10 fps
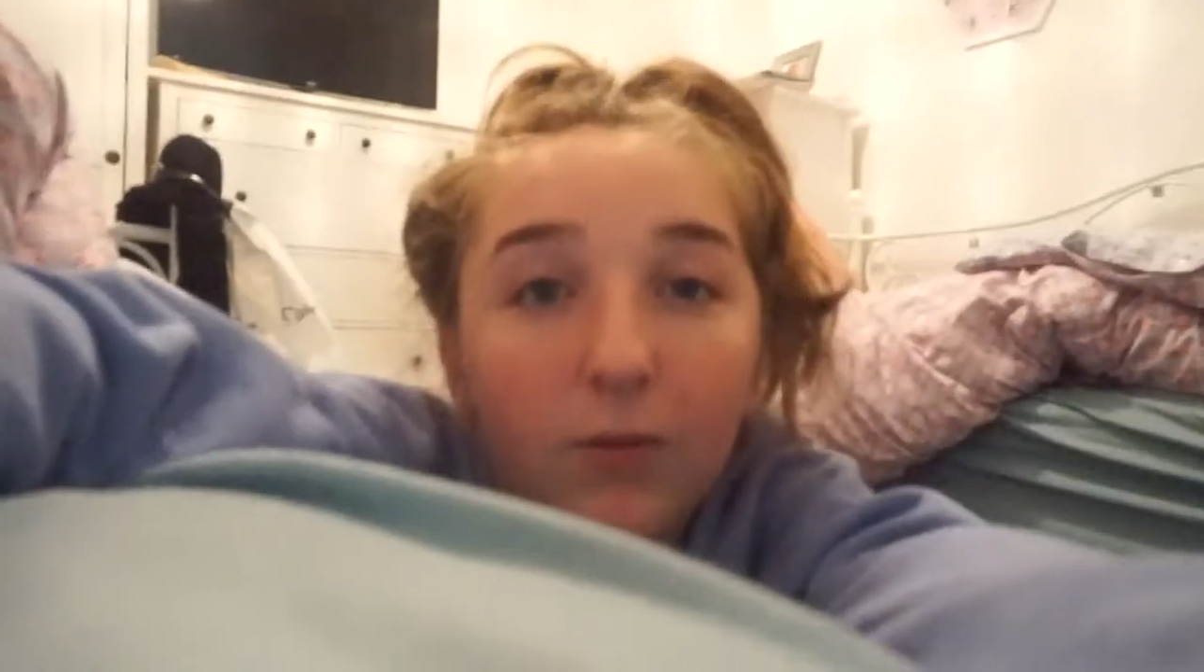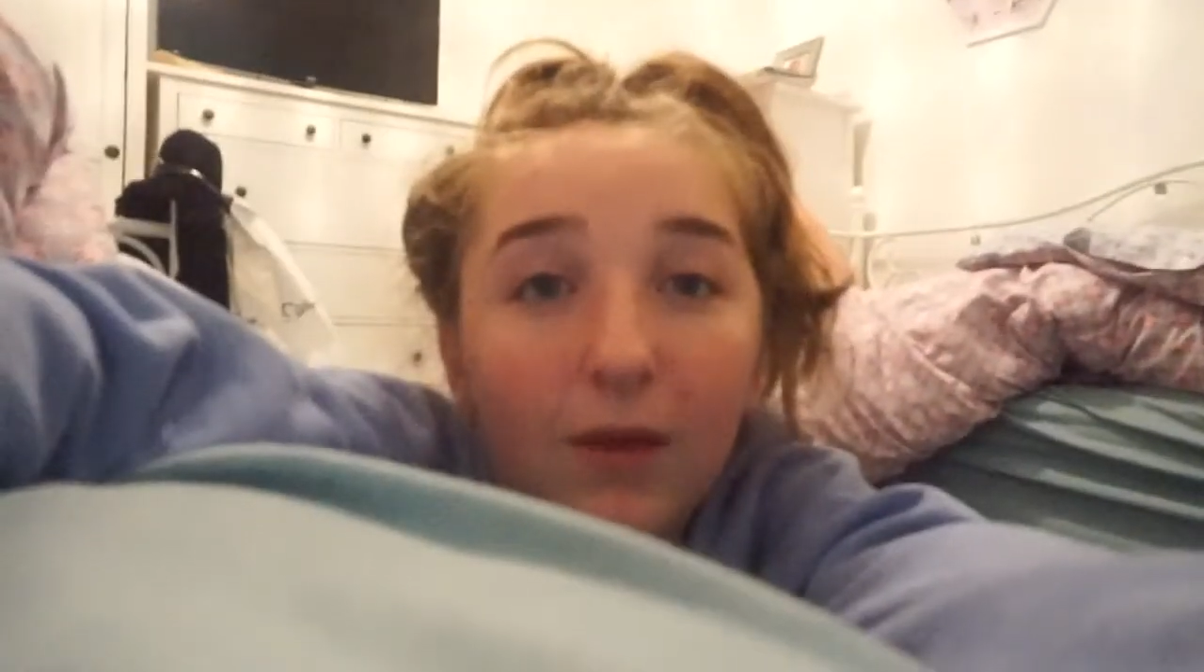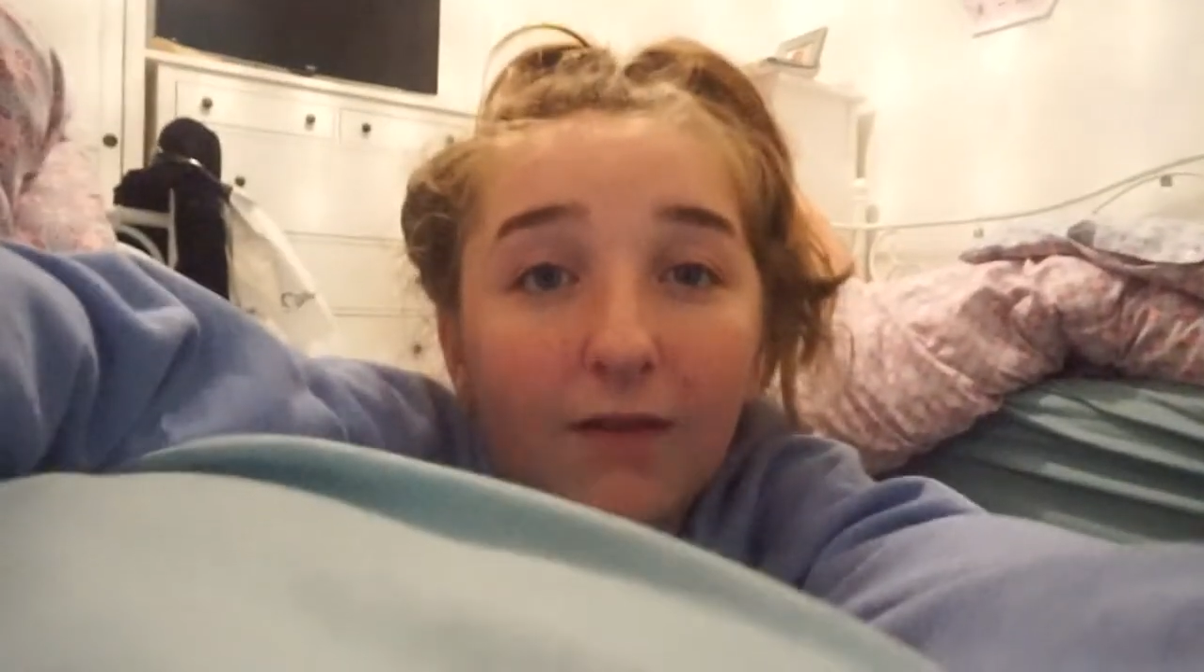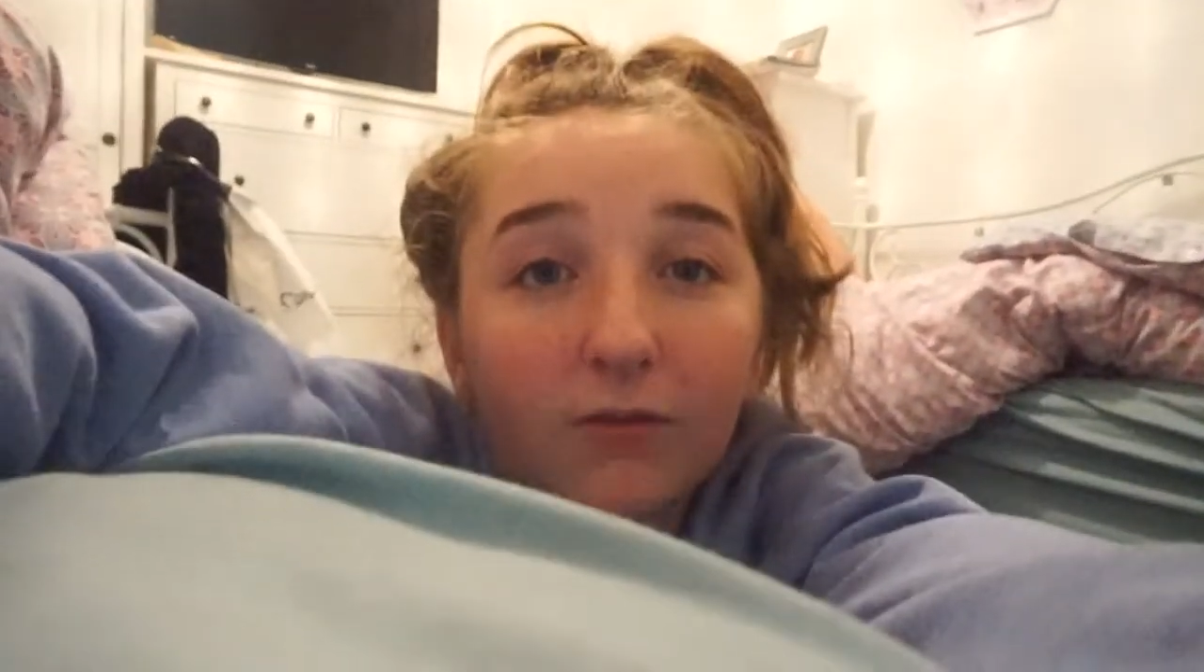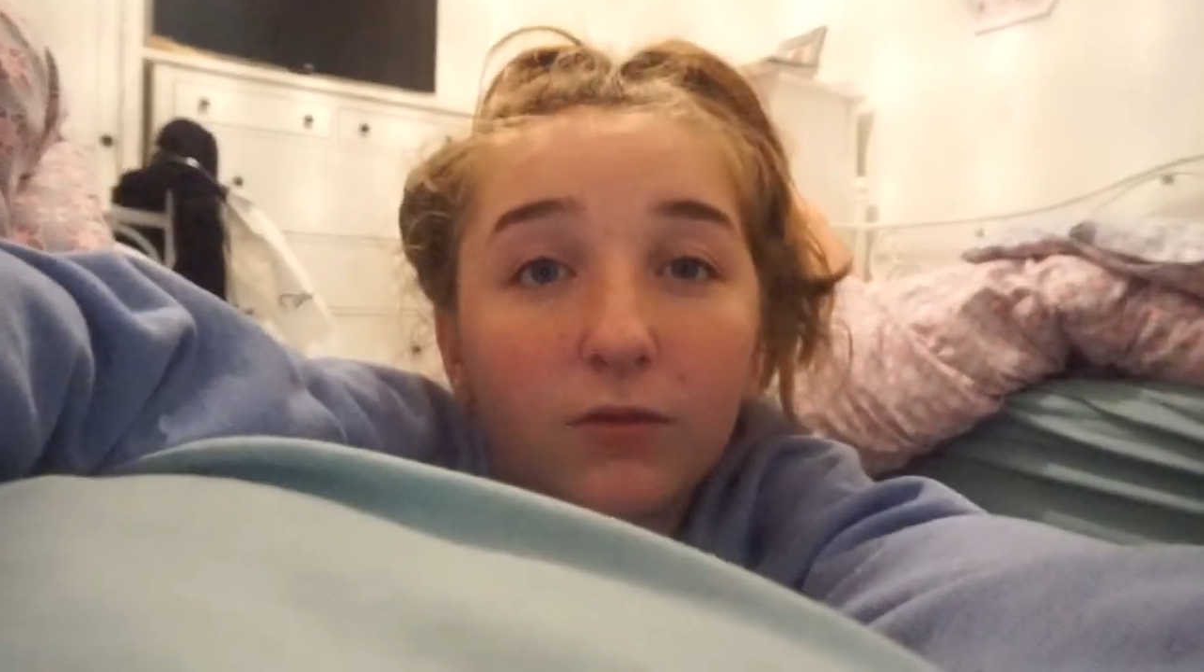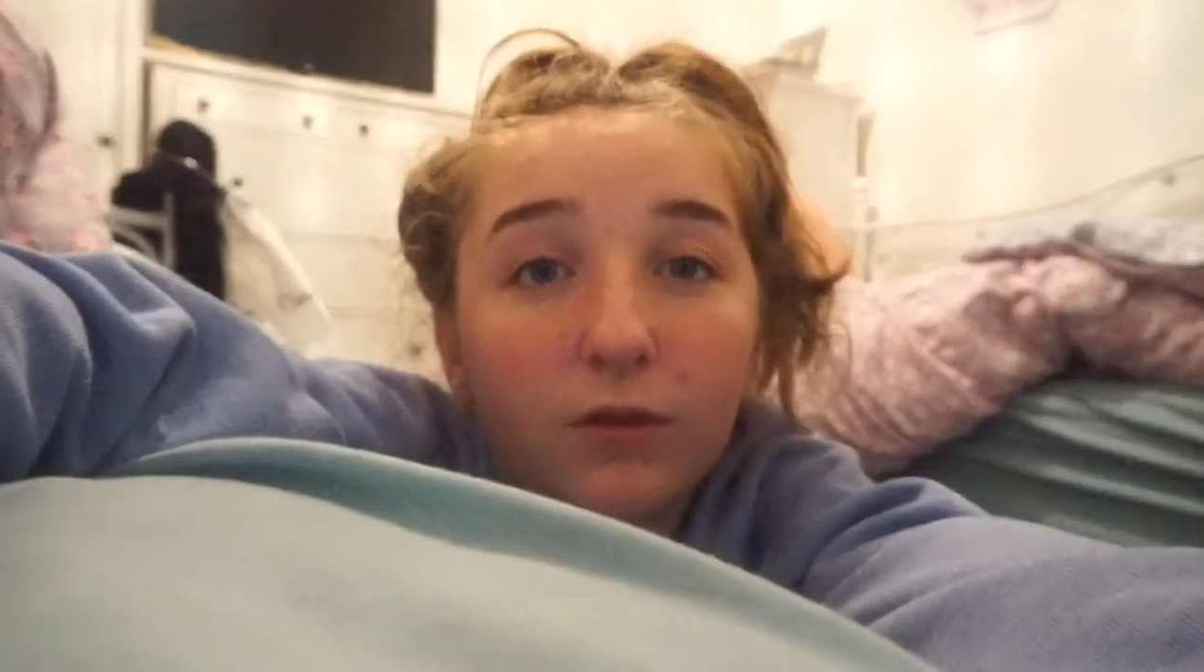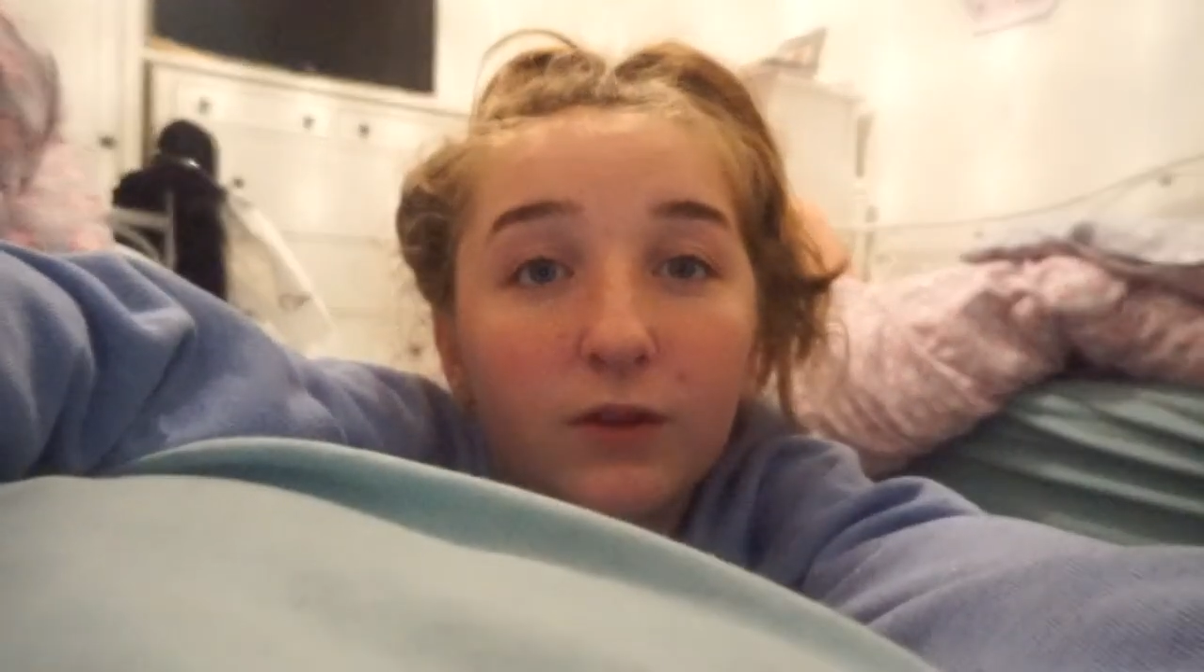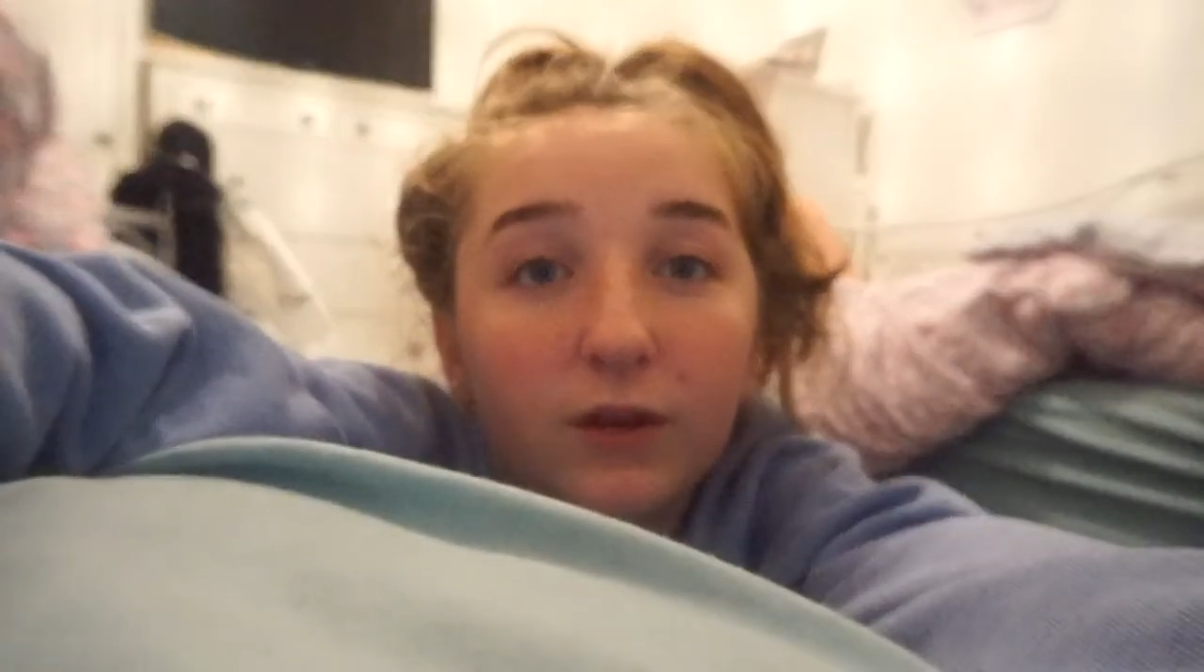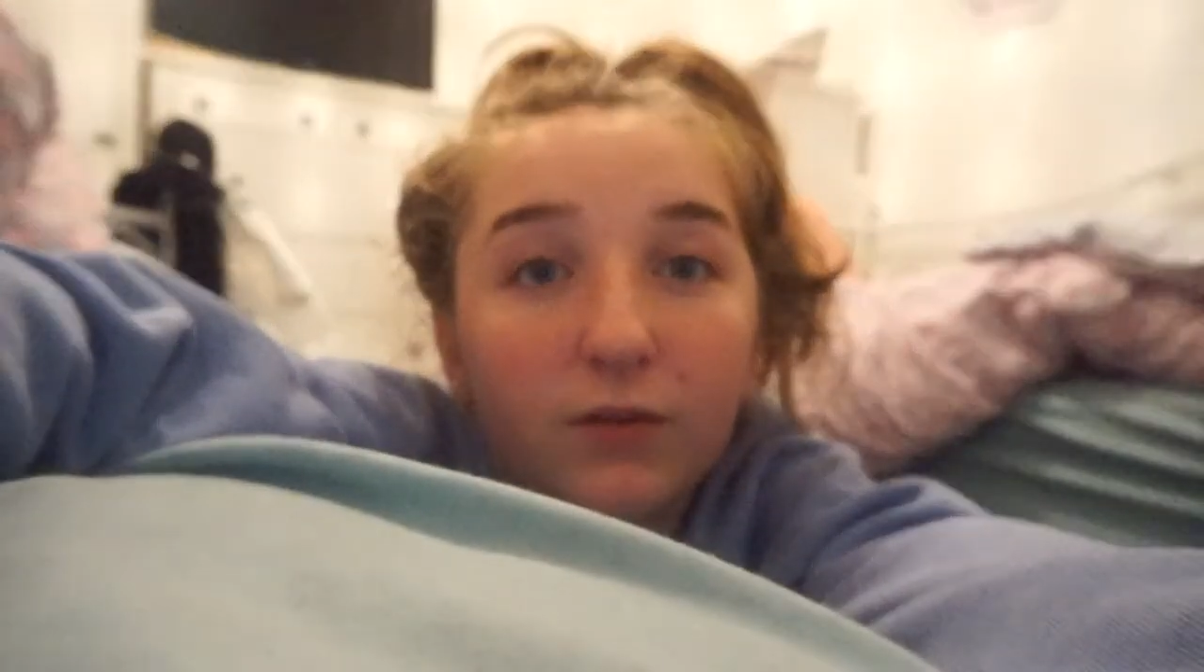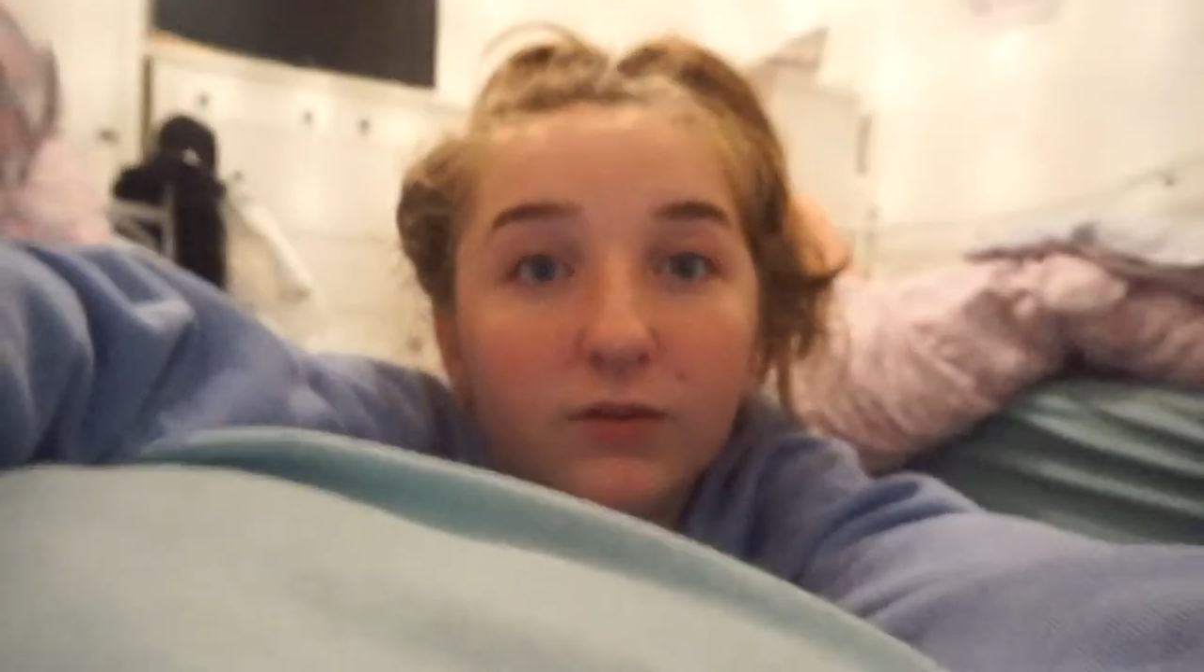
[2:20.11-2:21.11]
I haven't got a
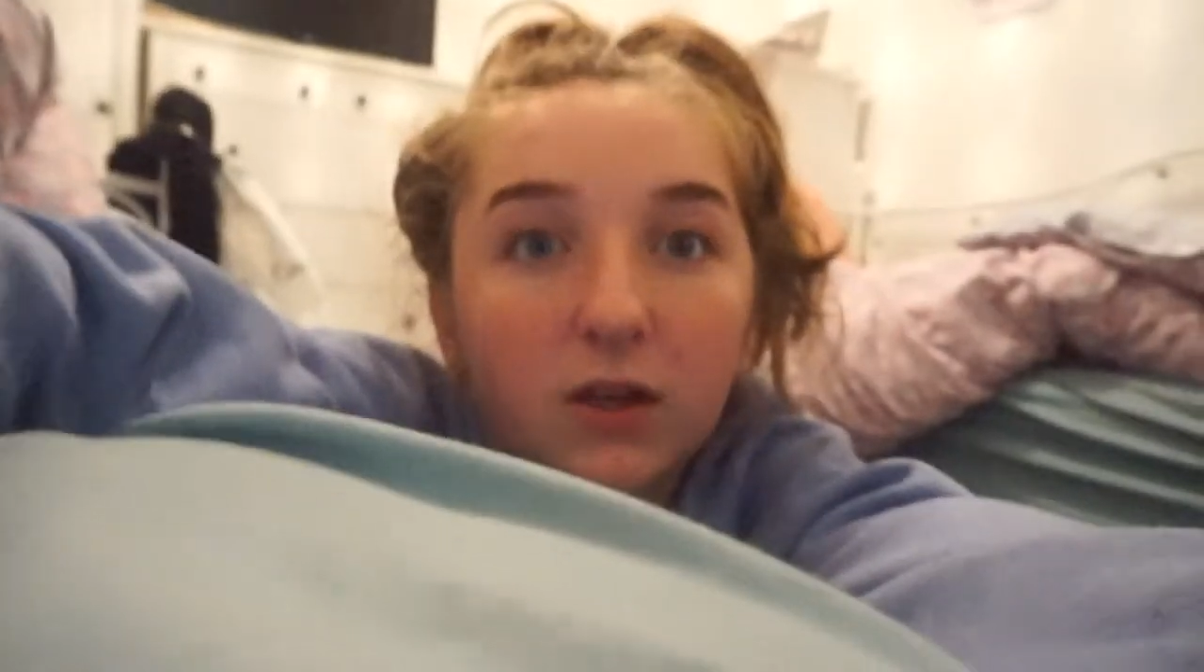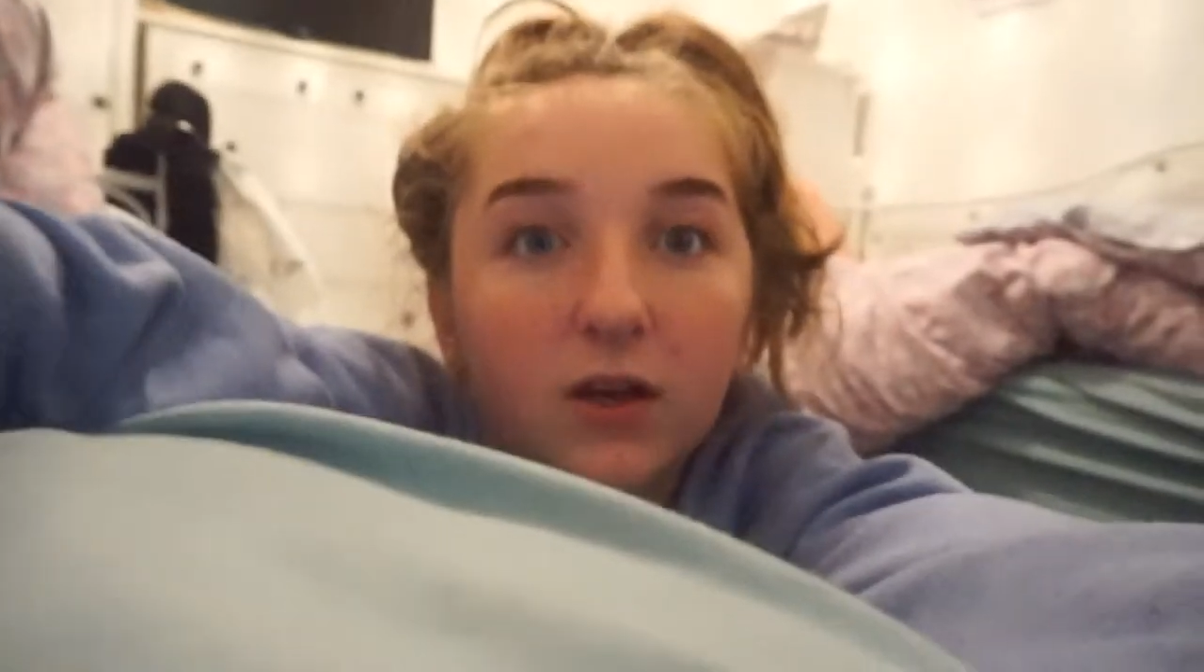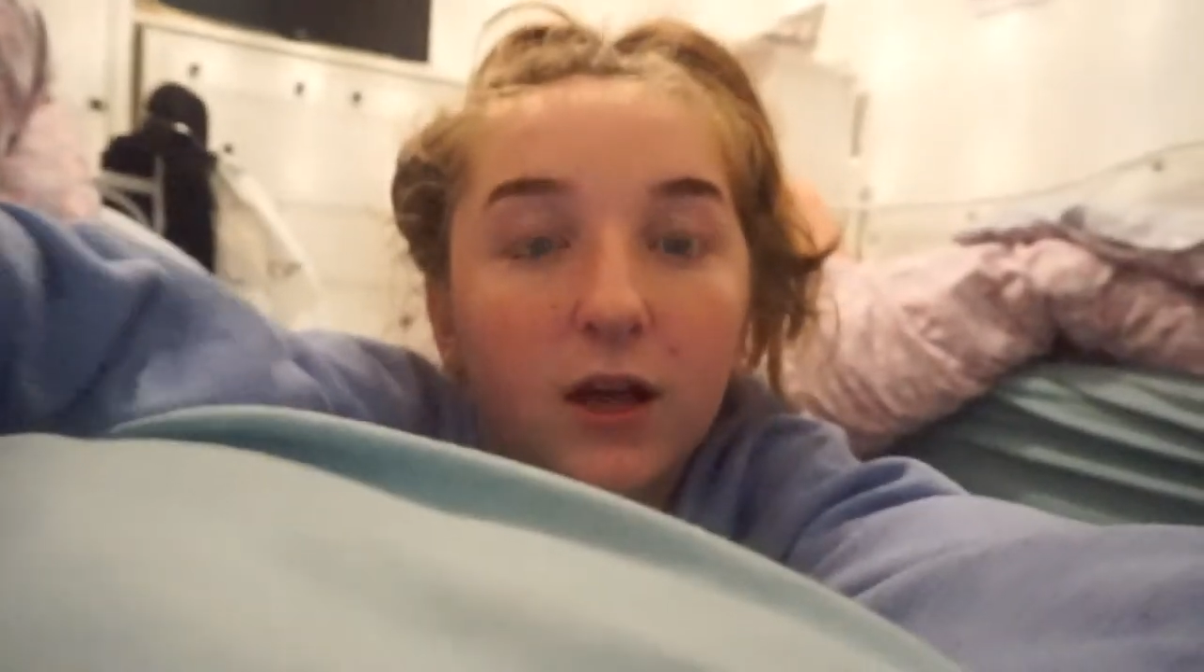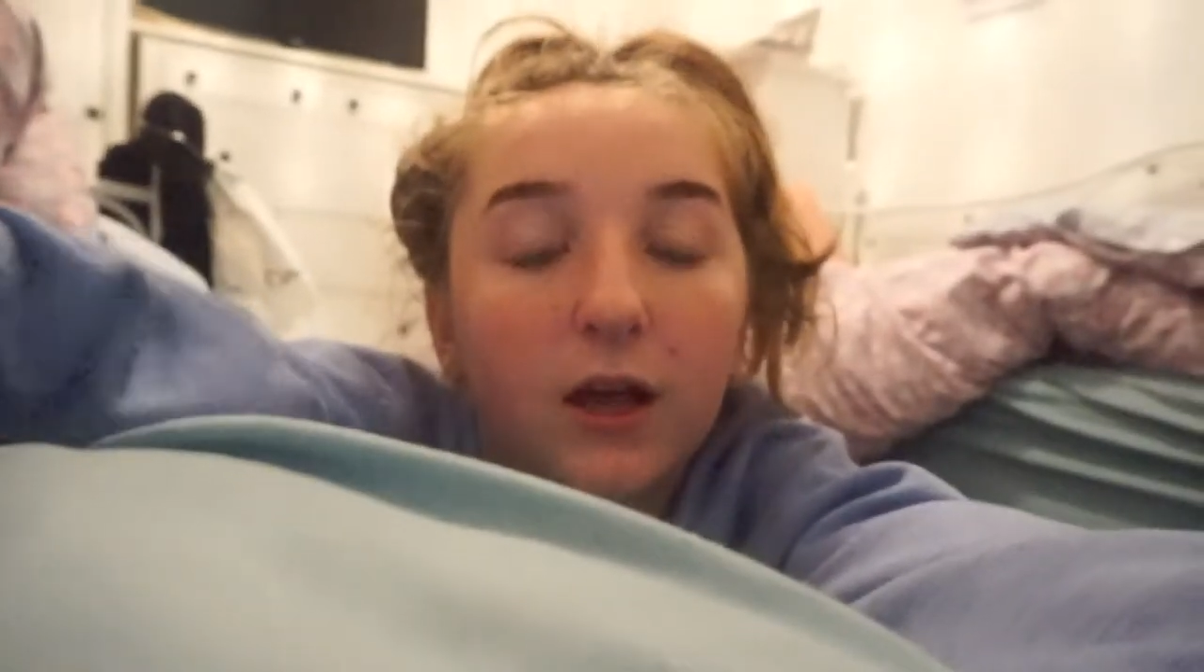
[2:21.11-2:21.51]
video for Sunday